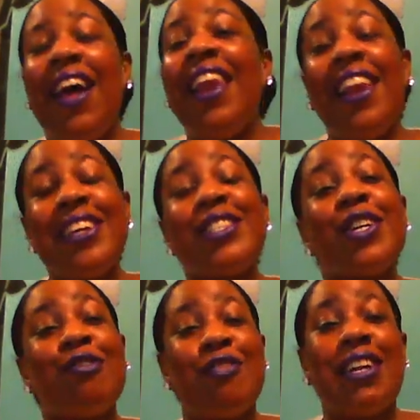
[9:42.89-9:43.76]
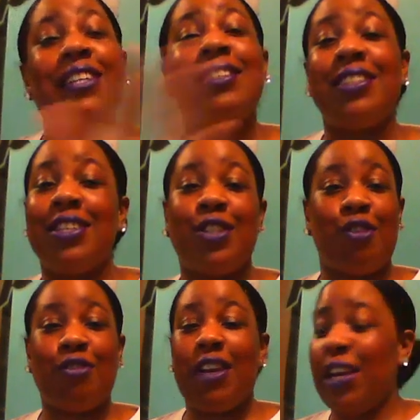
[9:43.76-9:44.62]
Let's agree to
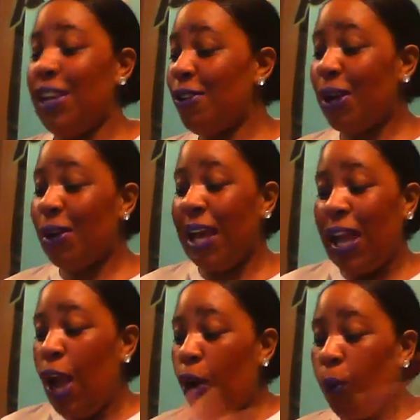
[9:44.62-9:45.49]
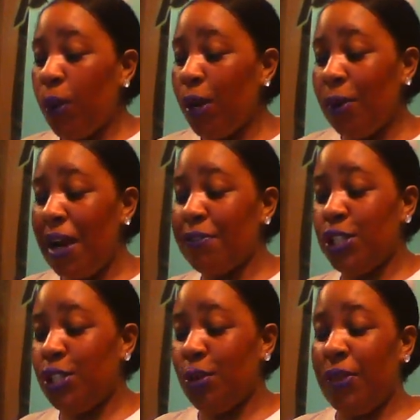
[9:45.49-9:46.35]
disagree. You know, like we don't have
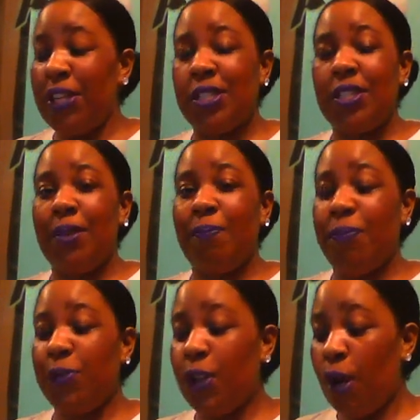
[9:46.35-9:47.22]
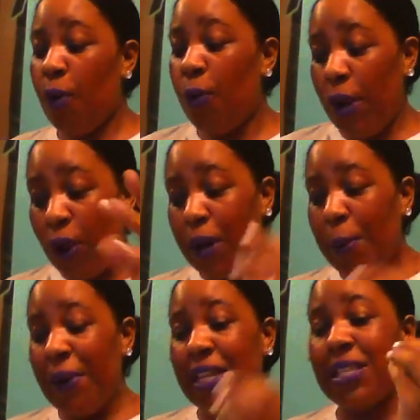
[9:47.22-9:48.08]
to do this you know, we're going
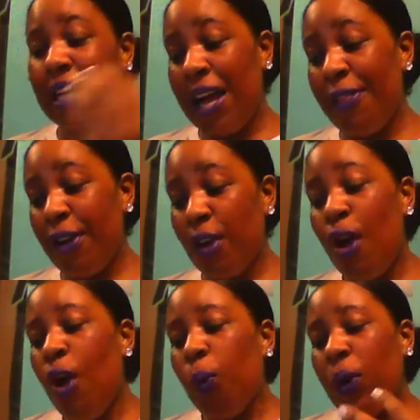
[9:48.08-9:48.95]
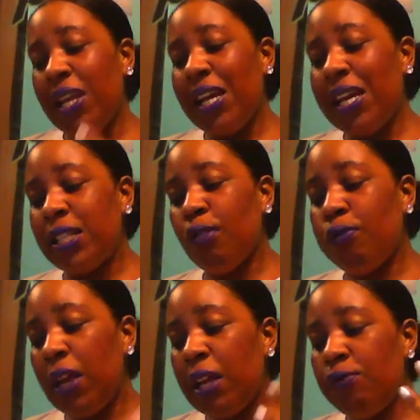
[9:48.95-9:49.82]
to be together. We need to
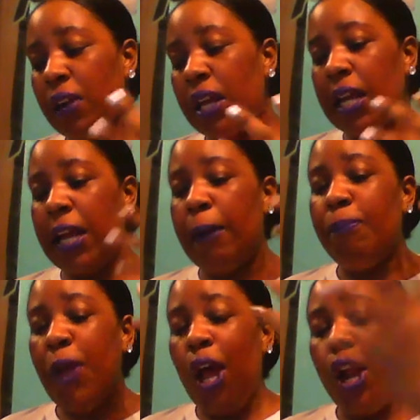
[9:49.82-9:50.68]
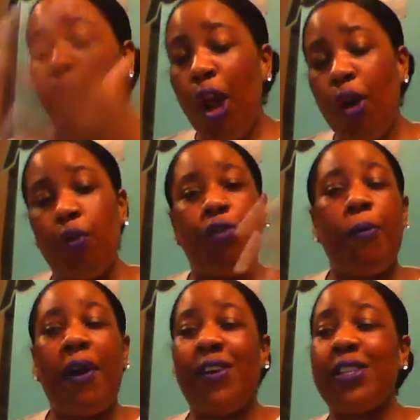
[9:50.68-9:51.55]
really, really learn
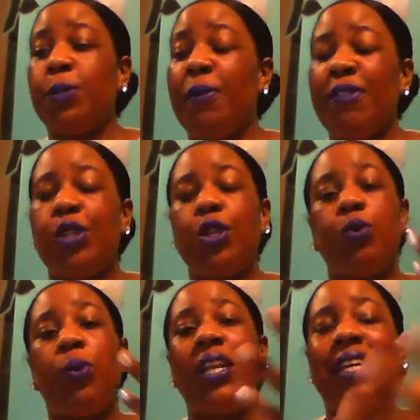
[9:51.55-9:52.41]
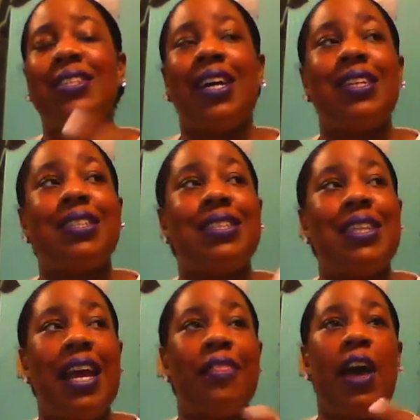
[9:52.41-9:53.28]
from our experiences. We need to
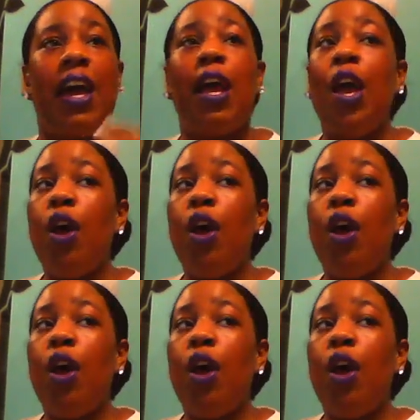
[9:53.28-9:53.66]
understand that,